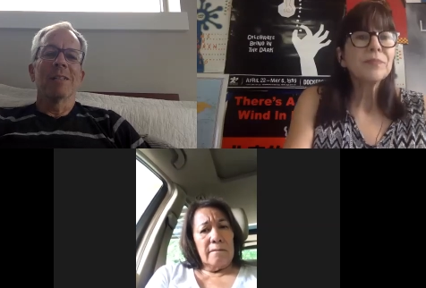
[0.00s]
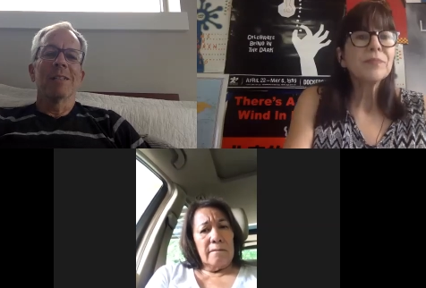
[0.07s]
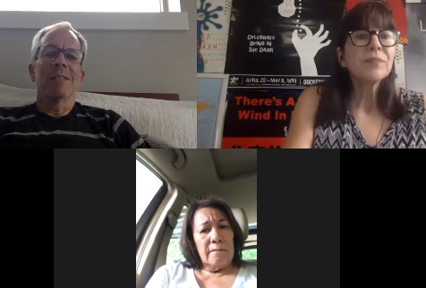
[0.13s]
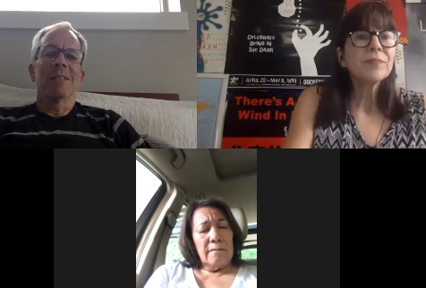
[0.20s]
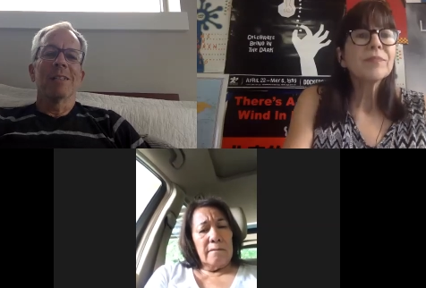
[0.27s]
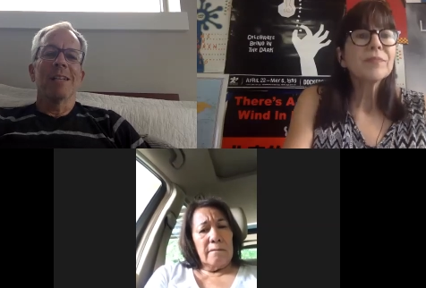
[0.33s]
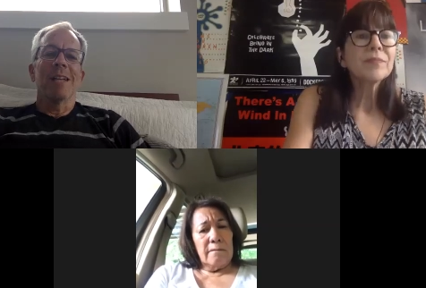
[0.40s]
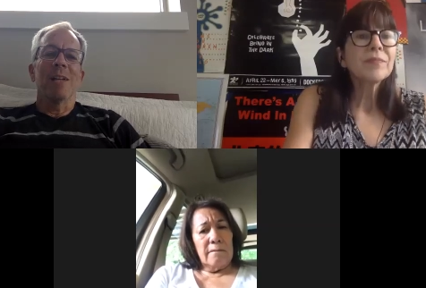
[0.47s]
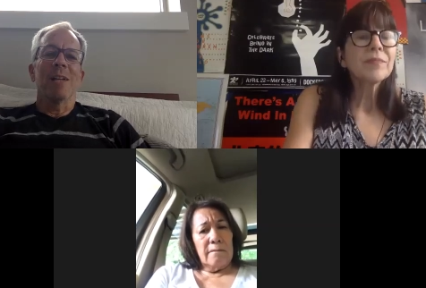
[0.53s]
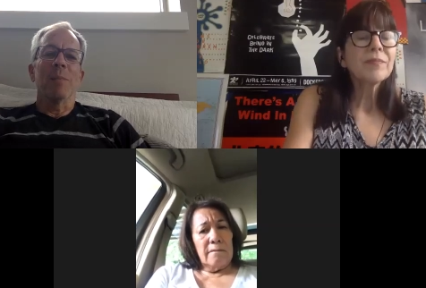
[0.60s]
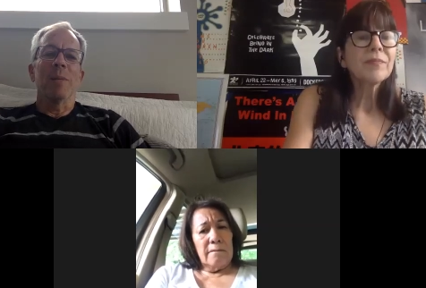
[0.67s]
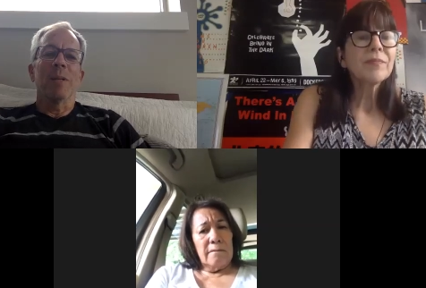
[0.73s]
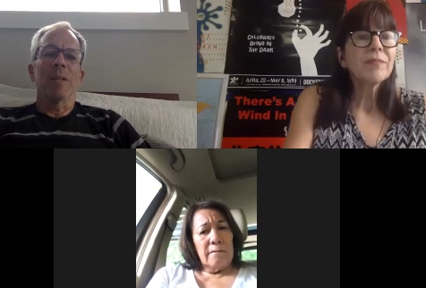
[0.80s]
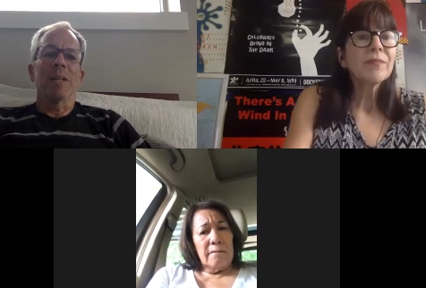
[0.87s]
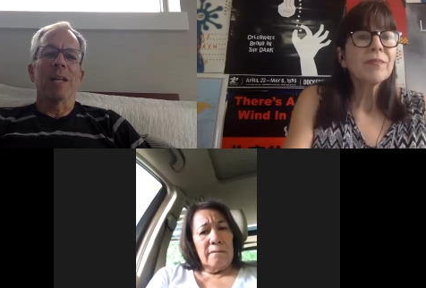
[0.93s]
Speaker 1: in a
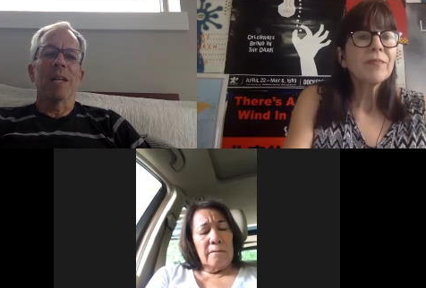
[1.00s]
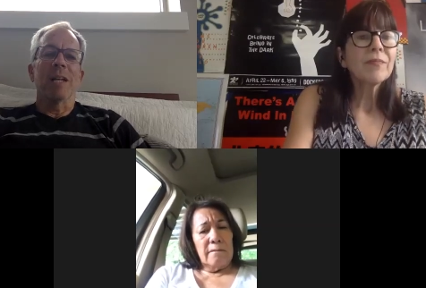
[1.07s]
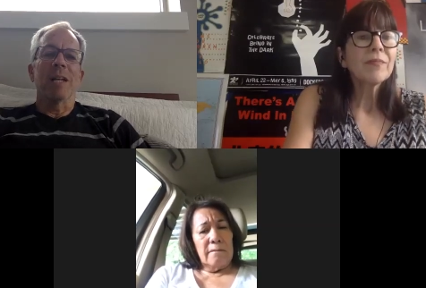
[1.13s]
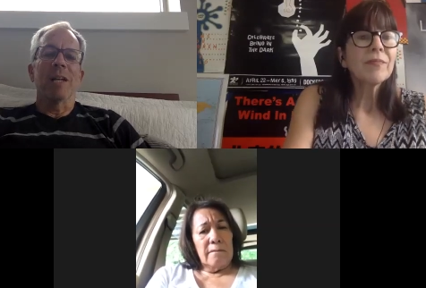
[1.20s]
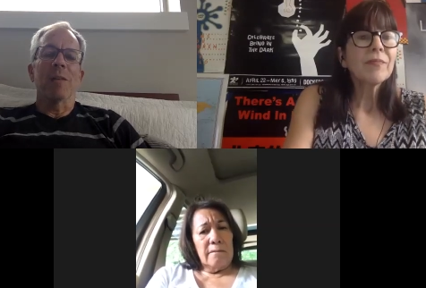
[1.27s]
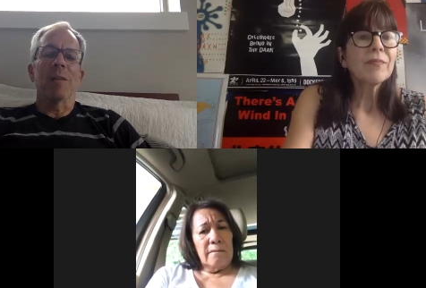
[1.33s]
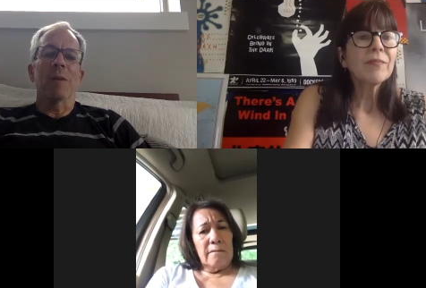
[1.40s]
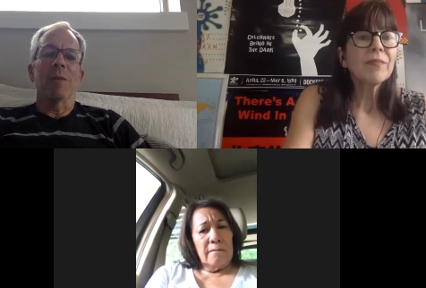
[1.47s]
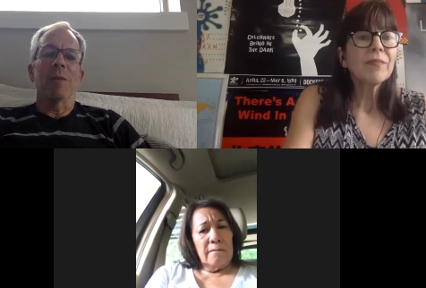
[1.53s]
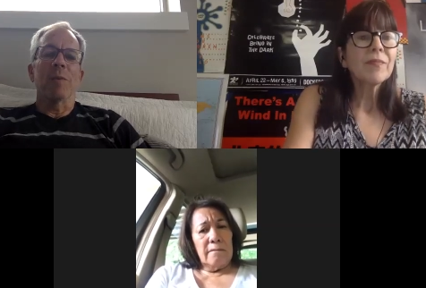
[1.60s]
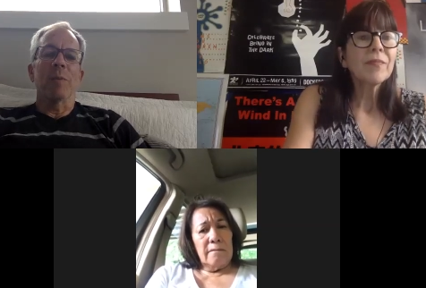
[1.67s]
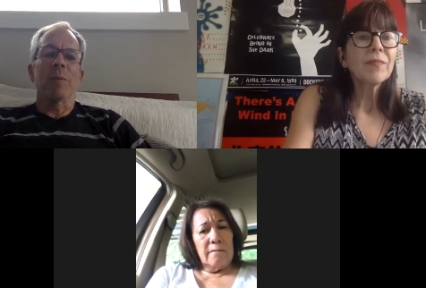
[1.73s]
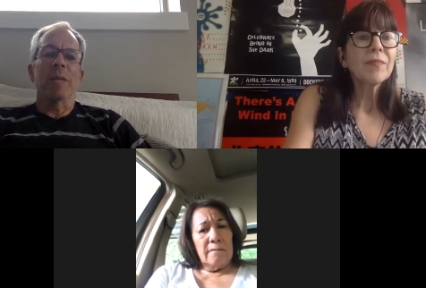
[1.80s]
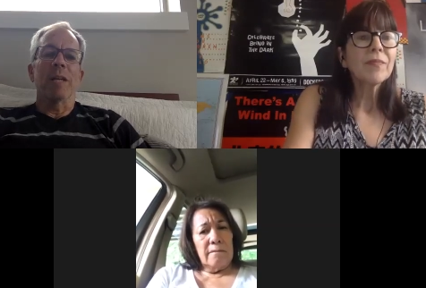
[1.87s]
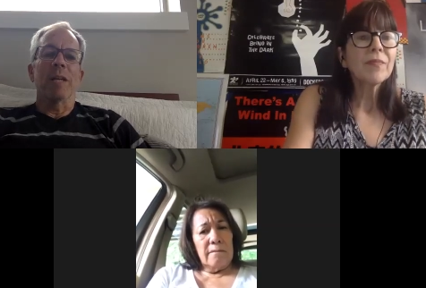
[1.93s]
building, whether we'll
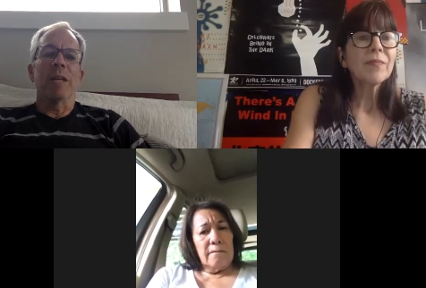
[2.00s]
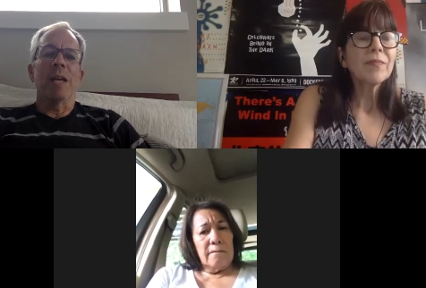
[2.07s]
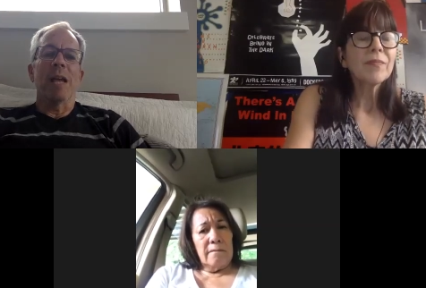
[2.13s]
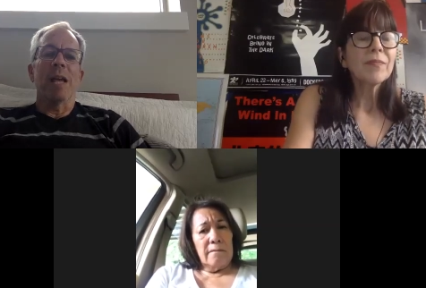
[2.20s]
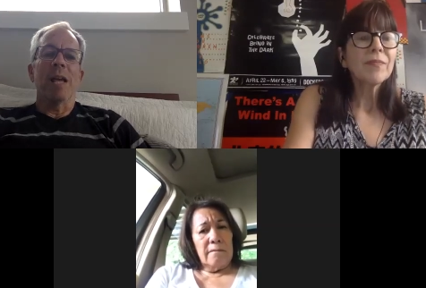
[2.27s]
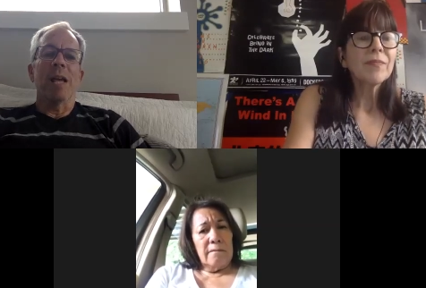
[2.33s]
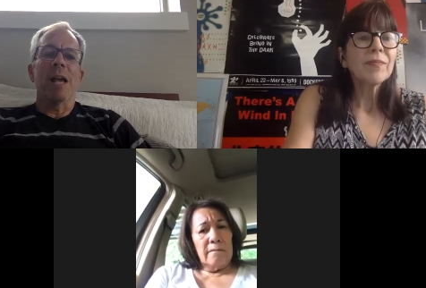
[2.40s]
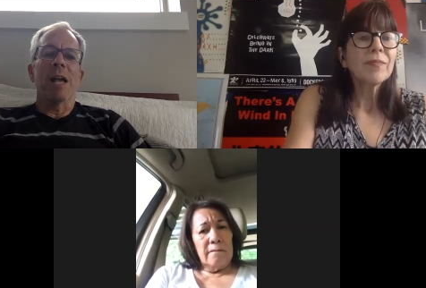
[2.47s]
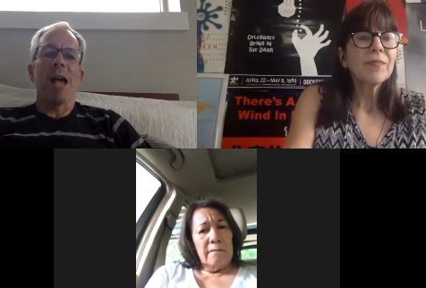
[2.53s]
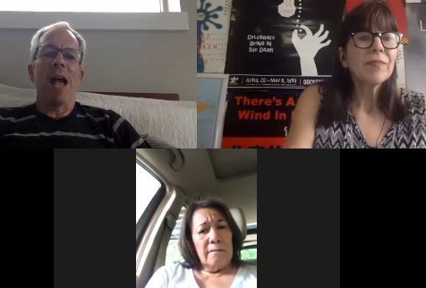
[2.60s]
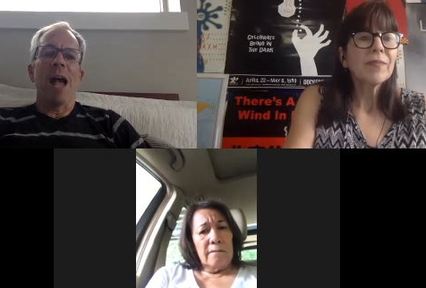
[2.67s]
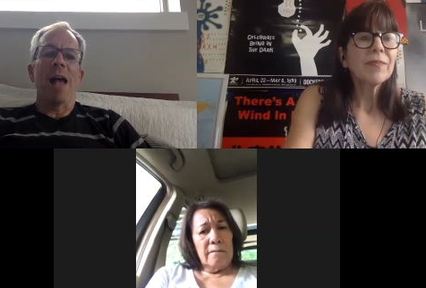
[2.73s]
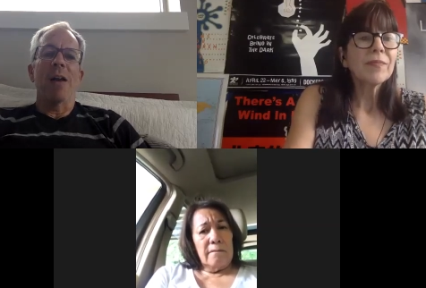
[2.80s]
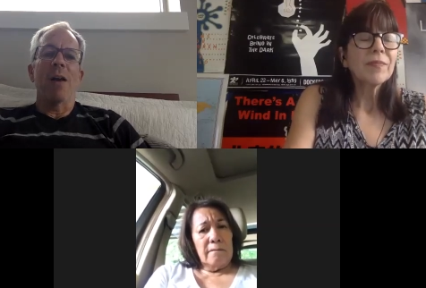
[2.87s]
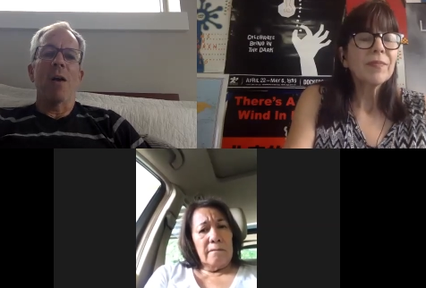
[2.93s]
be
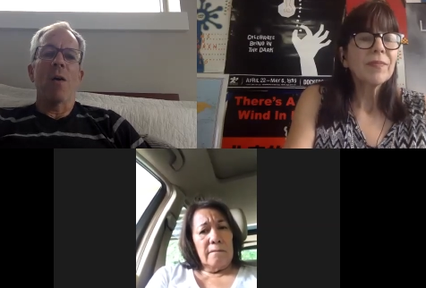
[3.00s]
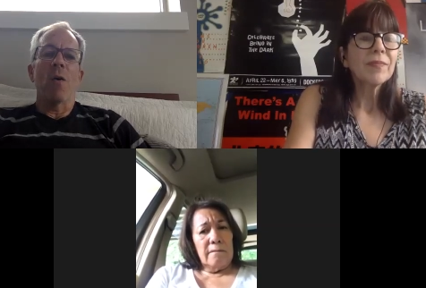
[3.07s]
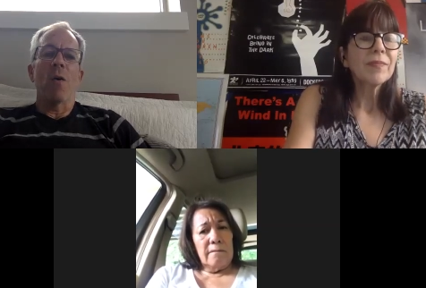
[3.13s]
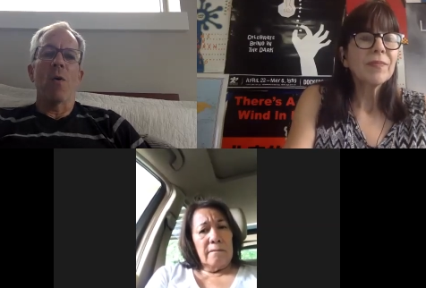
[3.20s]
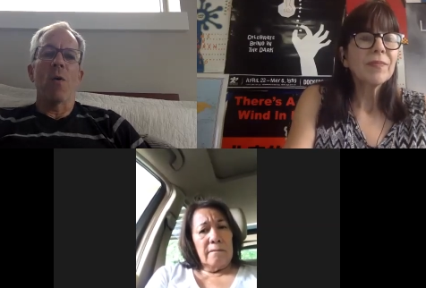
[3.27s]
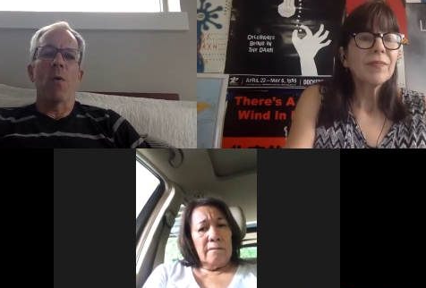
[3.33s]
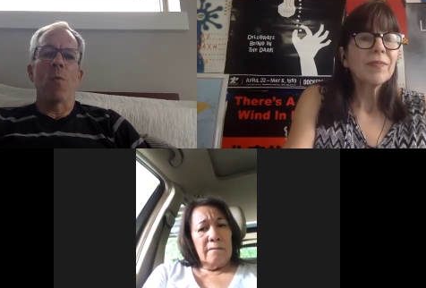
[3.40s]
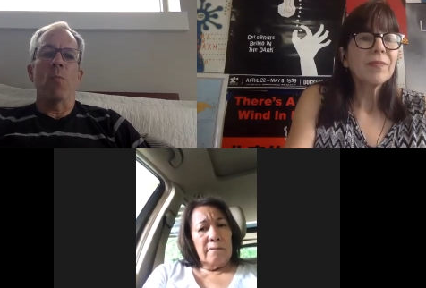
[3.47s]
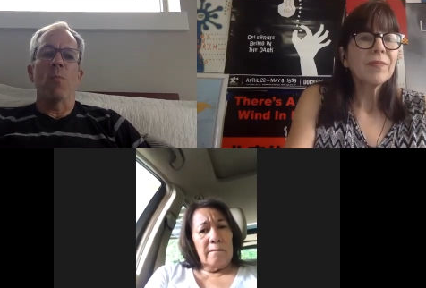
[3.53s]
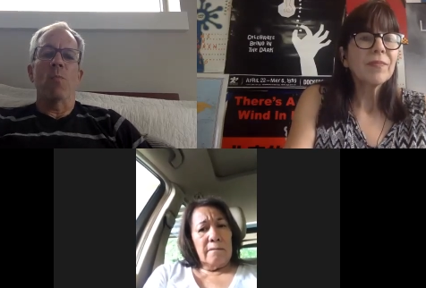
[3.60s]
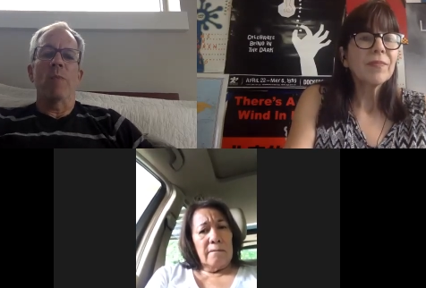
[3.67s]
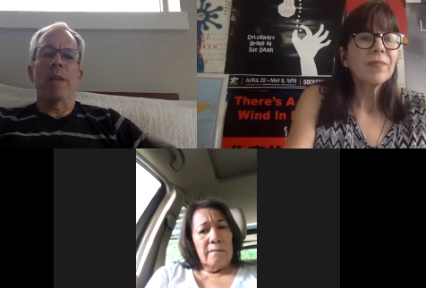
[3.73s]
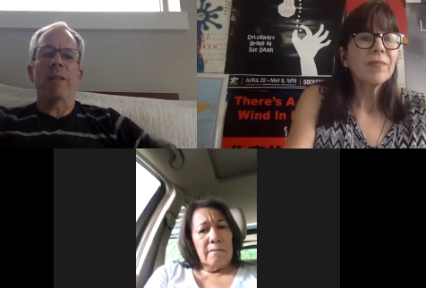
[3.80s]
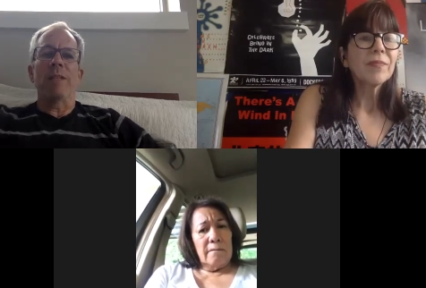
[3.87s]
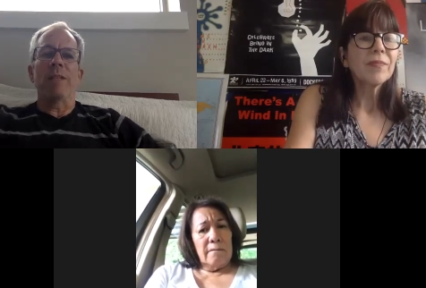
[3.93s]
at home,
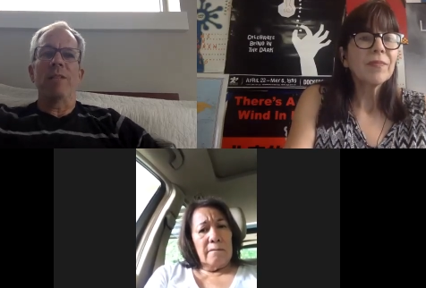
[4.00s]
like these